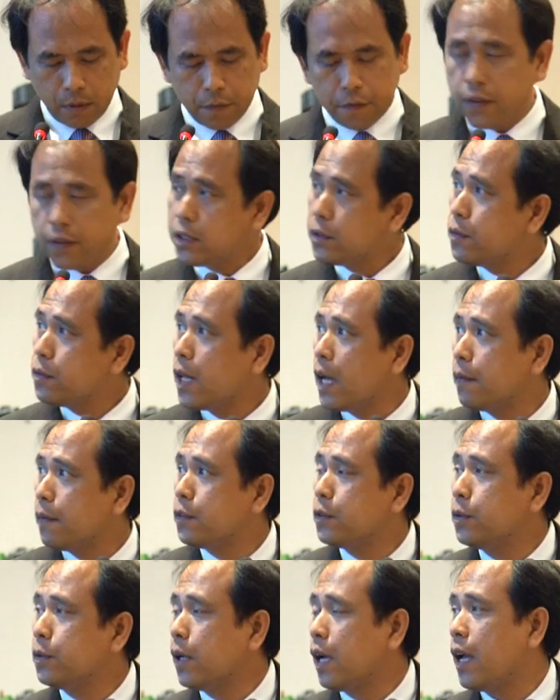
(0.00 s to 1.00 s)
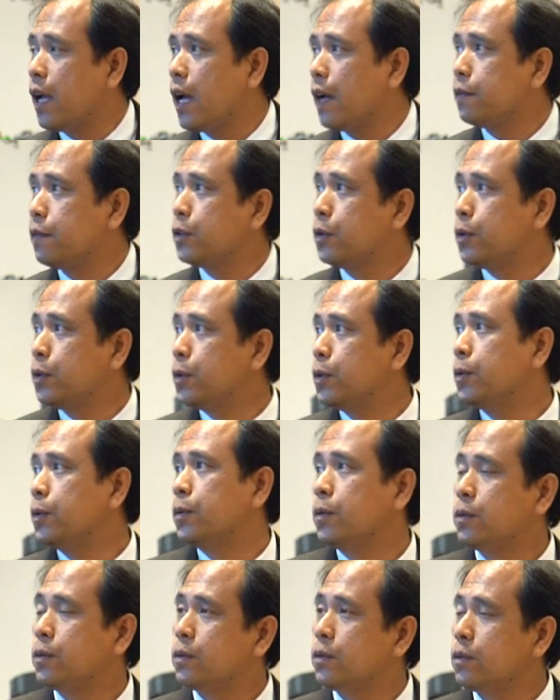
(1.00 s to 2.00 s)
First, I have
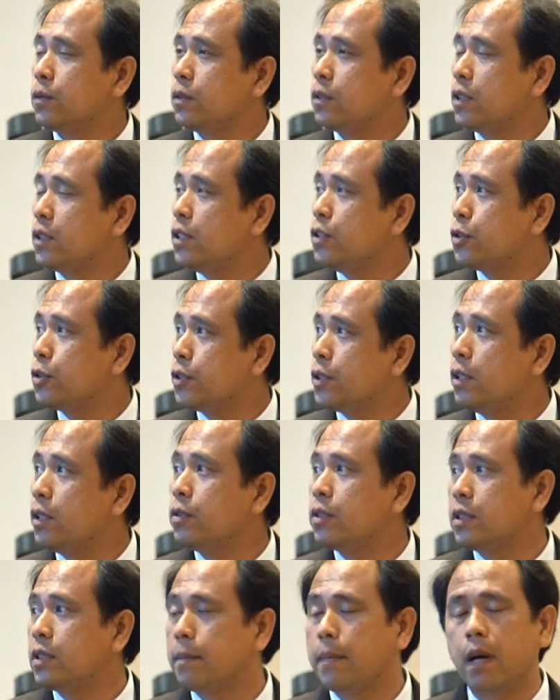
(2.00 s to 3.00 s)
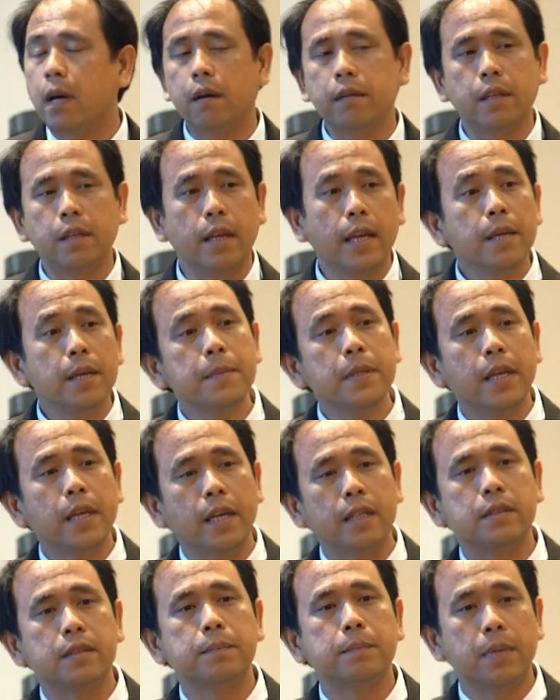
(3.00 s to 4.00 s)
to introduce about the
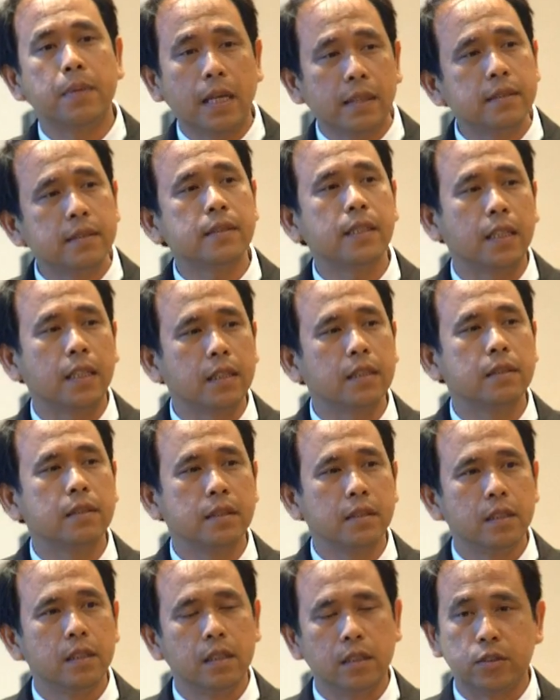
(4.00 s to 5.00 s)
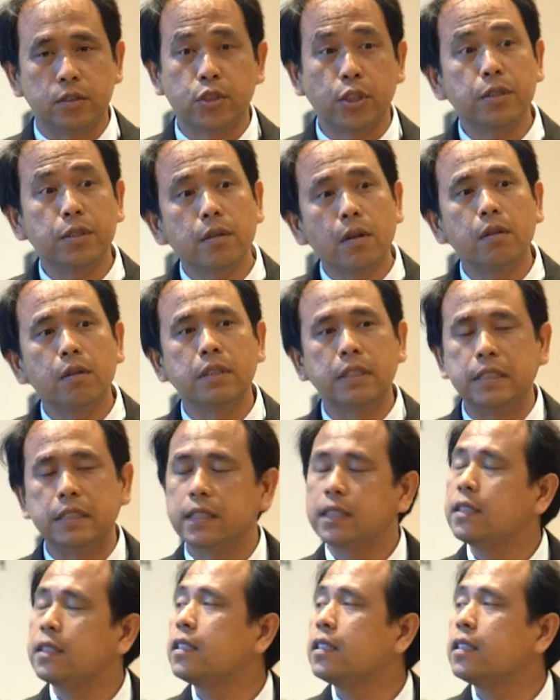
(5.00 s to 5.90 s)
ABS plastic generally.